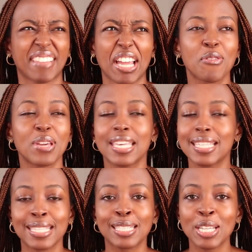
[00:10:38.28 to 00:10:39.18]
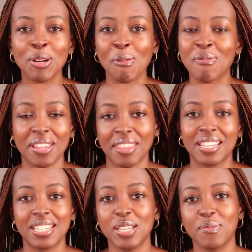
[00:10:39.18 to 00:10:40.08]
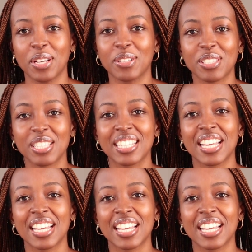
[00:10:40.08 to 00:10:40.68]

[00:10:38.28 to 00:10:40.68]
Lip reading: I don't know, easily over 30 emails